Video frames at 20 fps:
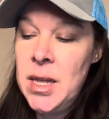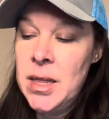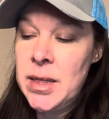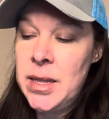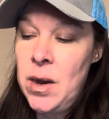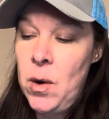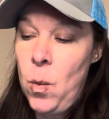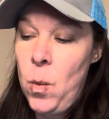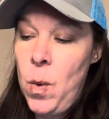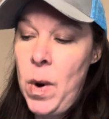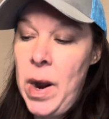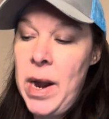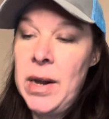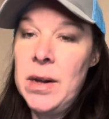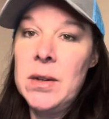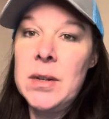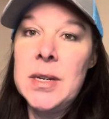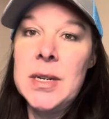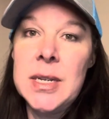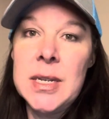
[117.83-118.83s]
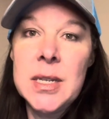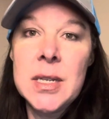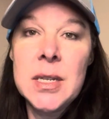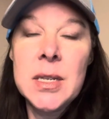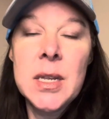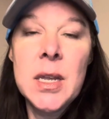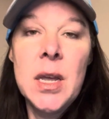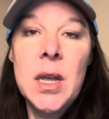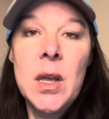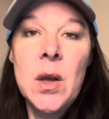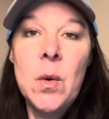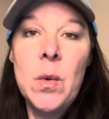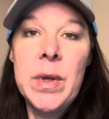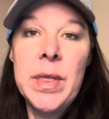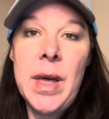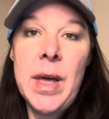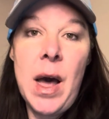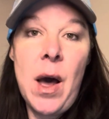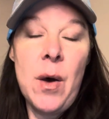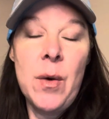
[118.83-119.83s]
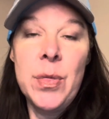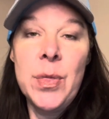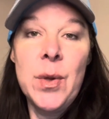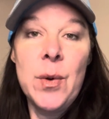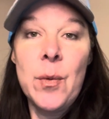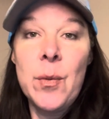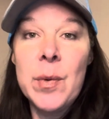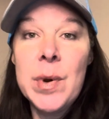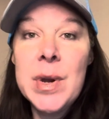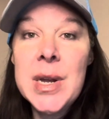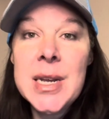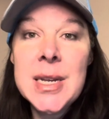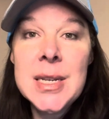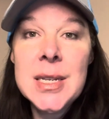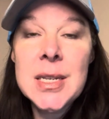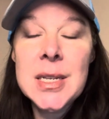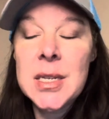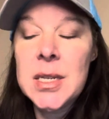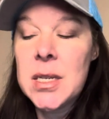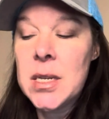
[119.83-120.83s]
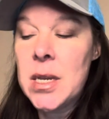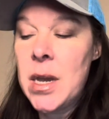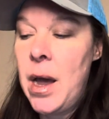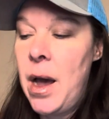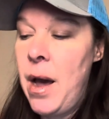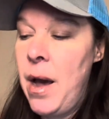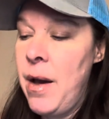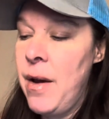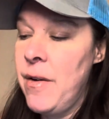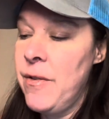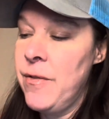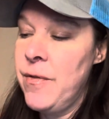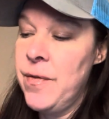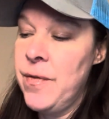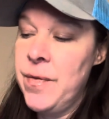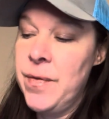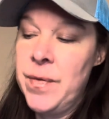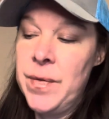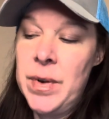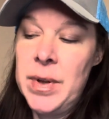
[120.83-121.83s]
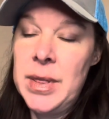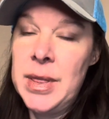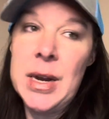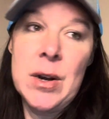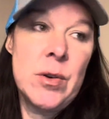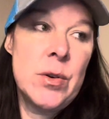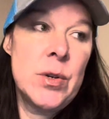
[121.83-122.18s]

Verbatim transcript: that wildness, without the risks of that are